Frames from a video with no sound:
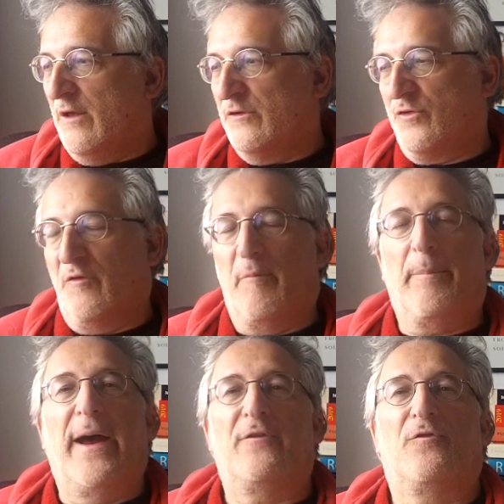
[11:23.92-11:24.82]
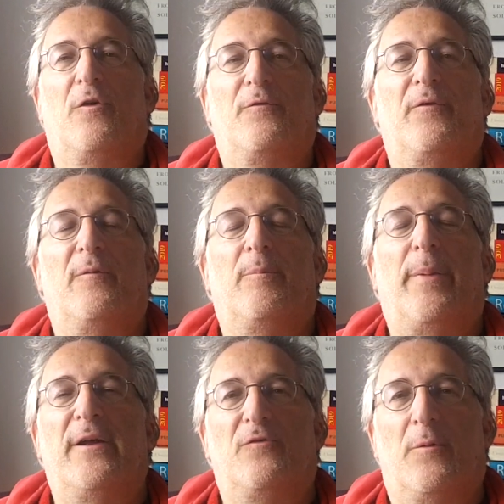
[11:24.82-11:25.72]
a, a sort of a backdrop
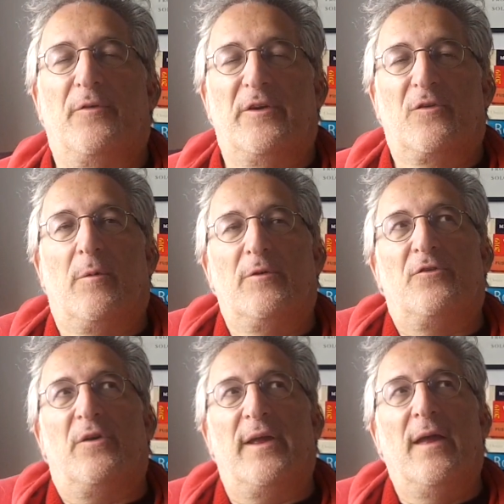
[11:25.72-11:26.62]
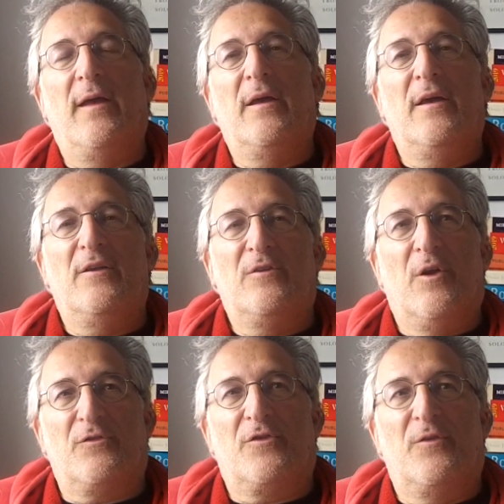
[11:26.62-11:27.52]
backdrop for his commentary
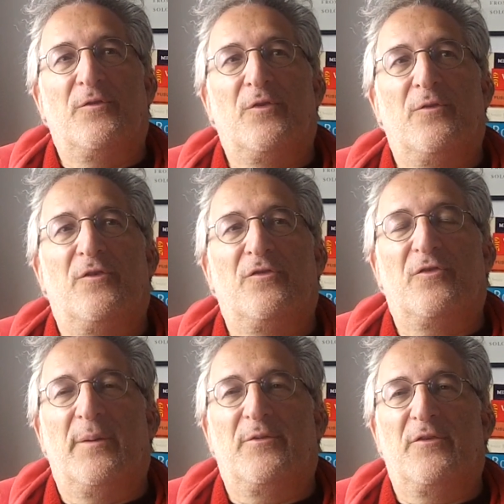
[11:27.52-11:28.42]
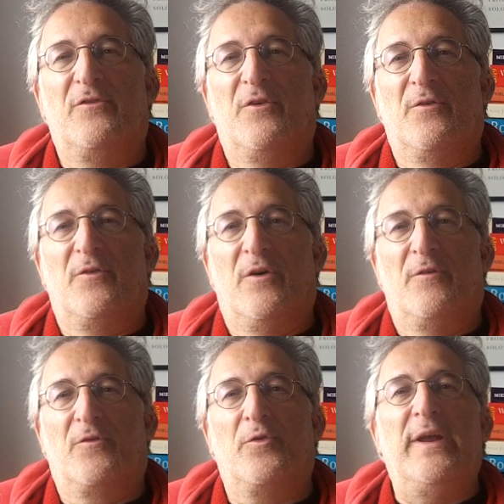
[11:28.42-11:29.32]
lots of sort of descriptions of,
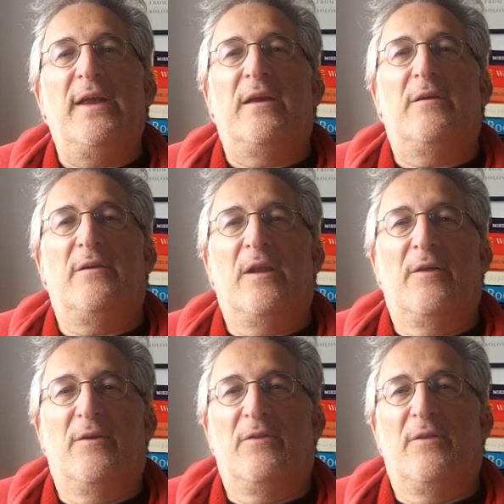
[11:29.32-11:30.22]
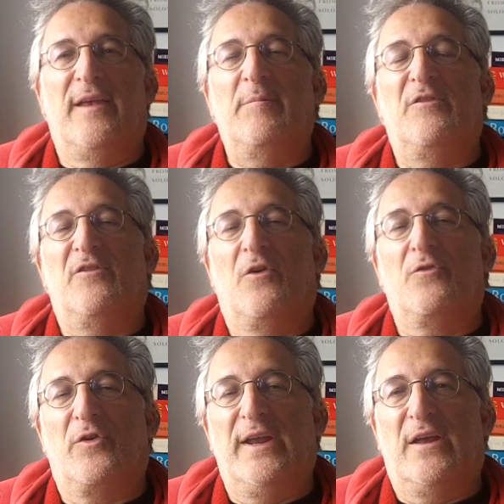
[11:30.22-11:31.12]
of Greek, you know, the, the images
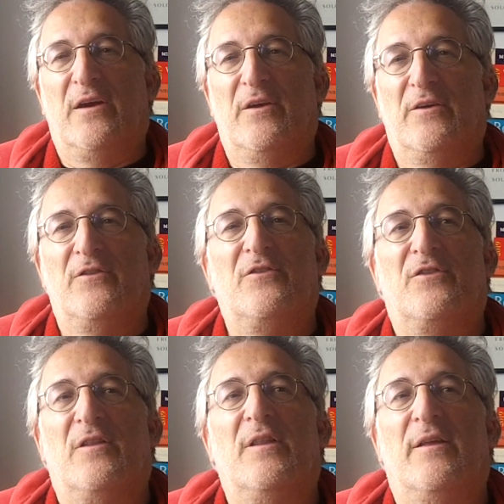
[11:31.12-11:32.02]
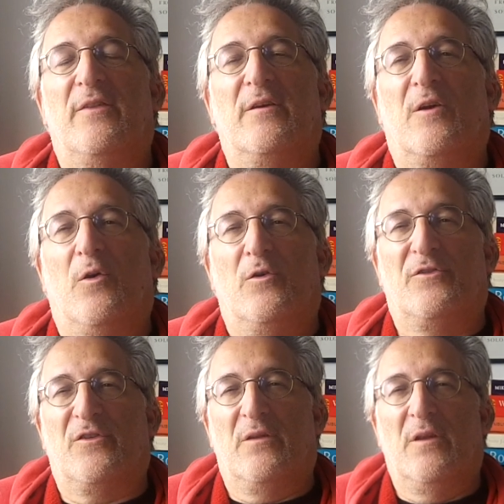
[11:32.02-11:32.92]
on Greek urns and, and the
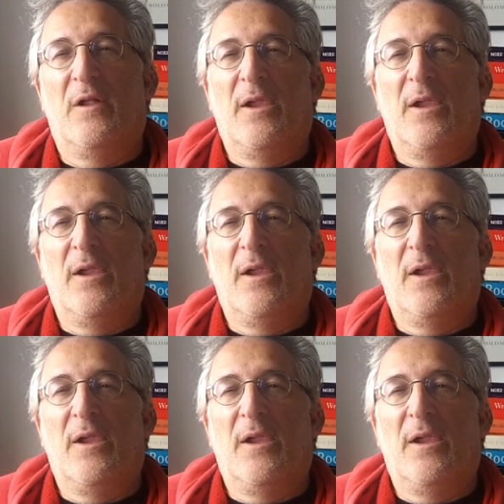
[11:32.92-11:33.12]
gods and